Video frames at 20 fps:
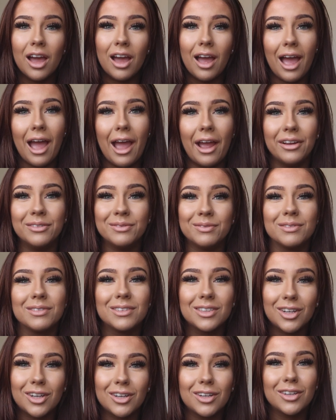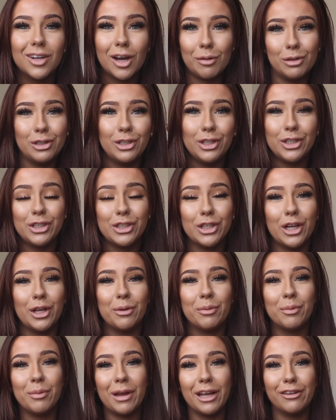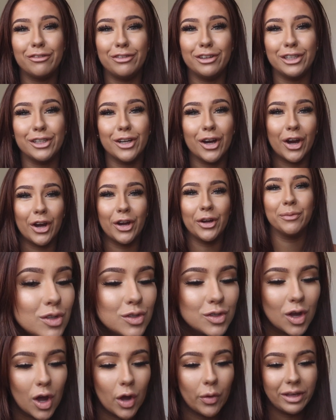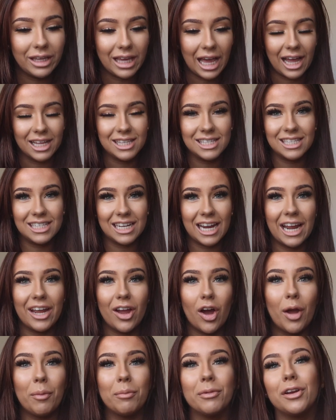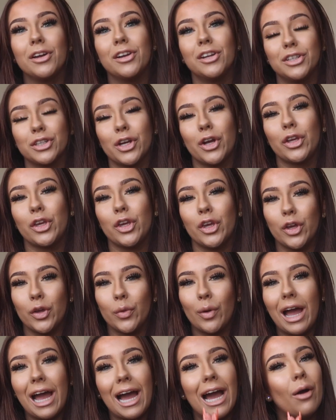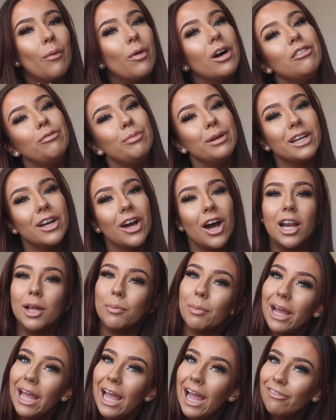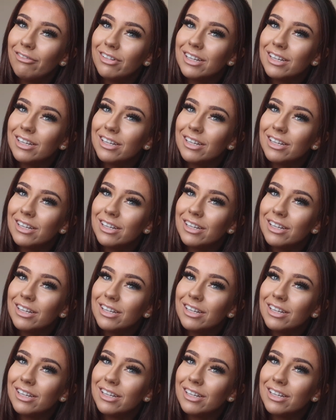hey, come on YouTube, make a video. So yeah, today I'm gonna show you how I've been curling my hair